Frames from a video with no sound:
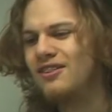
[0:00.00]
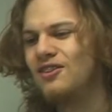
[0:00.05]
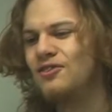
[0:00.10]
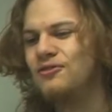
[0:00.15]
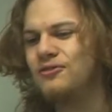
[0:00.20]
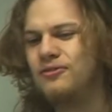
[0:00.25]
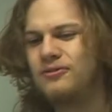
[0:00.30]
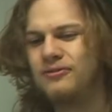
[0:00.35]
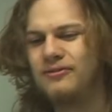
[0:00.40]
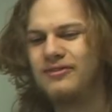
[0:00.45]
of
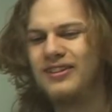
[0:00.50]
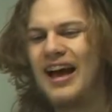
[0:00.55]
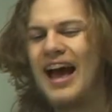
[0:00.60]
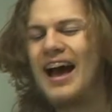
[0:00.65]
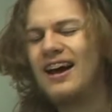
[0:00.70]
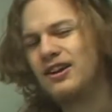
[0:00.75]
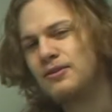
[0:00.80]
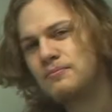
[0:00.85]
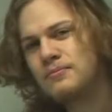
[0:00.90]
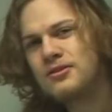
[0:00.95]

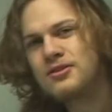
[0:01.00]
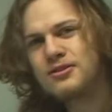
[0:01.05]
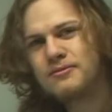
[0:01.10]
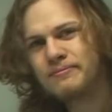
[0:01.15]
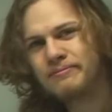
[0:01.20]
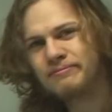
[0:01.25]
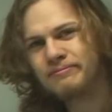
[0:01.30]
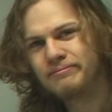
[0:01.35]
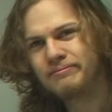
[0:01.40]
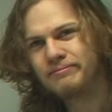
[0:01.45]
atoms,
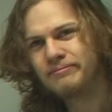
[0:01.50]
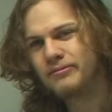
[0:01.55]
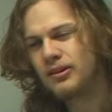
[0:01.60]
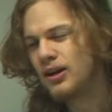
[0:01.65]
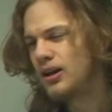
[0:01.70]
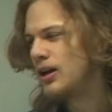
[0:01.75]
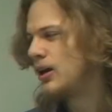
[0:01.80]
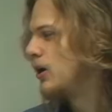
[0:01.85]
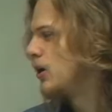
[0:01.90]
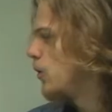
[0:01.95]

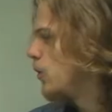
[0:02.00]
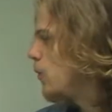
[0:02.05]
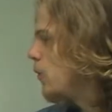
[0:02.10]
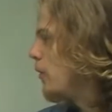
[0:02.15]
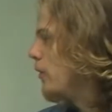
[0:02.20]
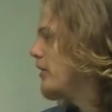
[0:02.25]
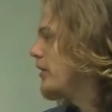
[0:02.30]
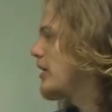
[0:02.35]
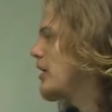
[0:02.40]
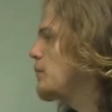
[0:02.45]

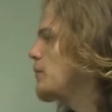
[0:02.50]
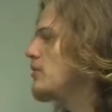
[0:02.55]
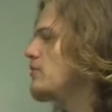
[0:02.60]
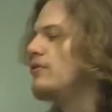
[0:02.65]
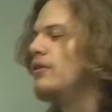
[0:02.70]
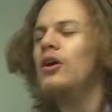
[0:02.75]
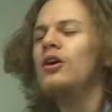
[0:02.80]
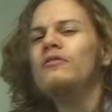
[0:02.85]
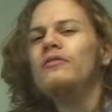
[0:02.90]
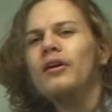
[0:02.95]
or it can be
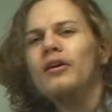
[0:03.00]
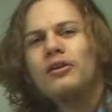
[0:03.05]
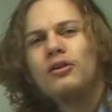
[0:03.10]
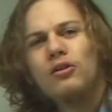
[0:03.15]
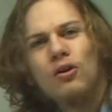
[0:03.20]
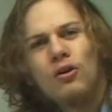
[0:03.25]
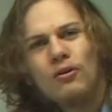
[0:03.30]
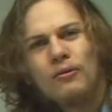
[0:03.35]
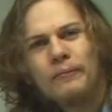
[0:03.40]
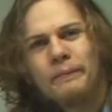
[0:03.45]
very, very
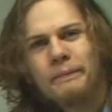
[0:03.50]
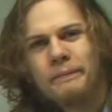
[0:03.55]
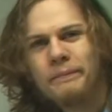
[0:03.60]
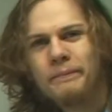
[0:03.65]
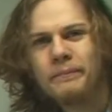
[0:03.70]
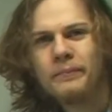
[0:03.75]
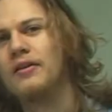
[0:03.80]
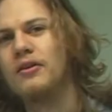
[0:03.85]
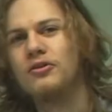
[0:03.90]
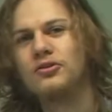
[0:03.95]
long.
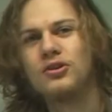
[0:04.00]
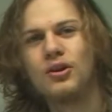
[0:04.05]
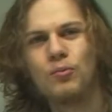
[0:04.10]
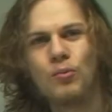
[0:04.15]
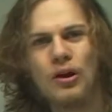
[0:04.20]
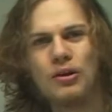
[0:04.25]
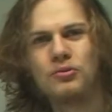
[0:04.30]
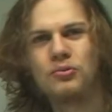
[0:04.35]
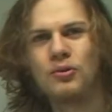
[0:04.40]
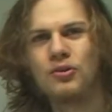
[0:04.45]
There are some
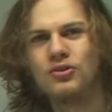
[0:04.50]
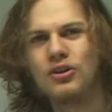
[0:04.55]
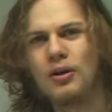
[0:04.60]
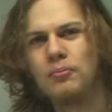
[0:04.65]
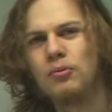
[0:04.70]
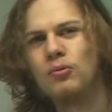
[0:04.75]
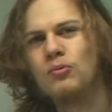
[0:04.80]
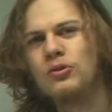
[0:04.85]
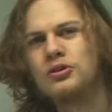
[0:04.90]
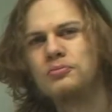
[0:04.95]
waves, for
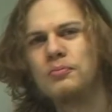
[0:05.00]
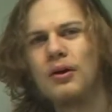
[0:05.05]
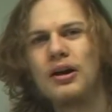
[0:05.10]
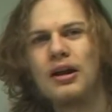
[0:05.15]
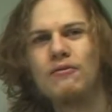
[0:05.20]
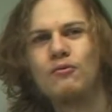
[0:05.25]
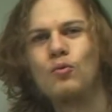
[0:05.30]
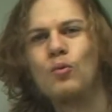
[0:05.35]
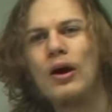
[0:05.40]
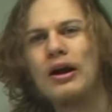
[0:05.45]
example, which might
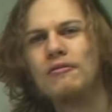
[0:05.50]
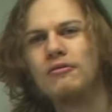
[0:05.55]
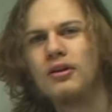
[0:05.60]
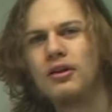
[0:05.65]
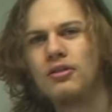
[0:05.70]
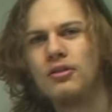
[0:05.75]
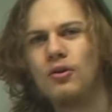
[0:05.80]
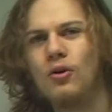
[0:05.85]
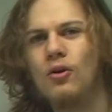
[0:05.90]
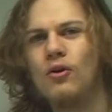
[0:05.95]
have a
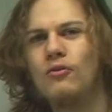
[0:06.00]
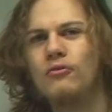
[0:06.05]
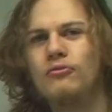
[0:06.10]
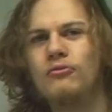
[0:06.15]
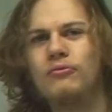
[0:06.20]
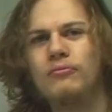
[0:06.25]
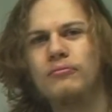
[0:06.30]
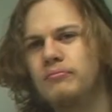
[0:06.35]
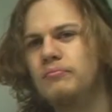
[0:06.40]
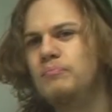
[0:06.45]
wavelength of
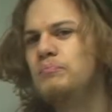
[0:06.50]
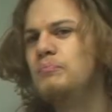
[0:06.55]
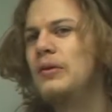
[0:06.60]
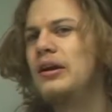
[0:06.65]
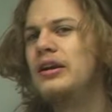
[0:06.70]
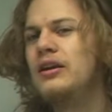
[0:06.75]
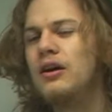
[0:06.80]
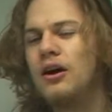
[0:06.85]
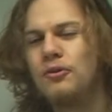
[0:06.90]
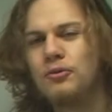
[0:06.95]

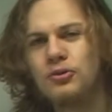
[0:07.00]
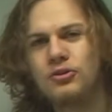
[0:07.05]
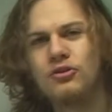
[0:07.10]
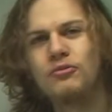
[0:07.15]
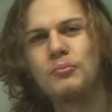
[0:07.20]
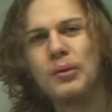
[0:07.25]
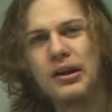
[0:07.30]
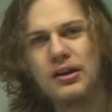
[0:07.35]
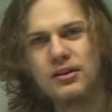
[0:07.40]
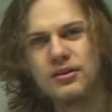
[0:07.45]
many hundreds of
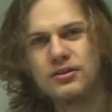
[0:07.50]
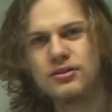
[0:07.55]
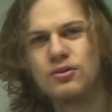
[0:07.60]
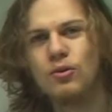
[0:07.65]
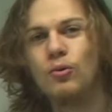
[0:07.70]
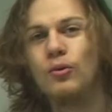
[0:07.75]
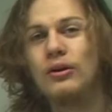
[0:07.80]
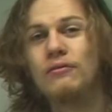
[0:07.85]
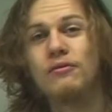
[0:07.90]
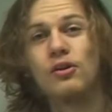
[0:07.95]
meters
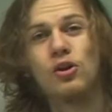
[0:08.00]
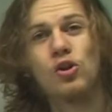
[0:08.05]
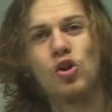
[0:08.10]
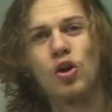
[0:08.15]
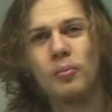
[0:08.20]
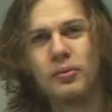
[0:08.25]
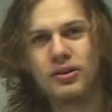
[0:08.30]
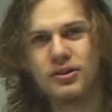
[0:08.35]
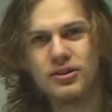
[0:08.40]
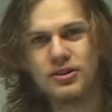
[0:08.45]
or even
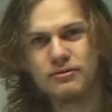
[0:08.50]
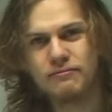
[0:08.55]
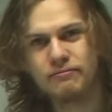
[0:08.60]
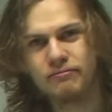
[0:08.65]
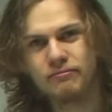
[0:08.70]
kilometers.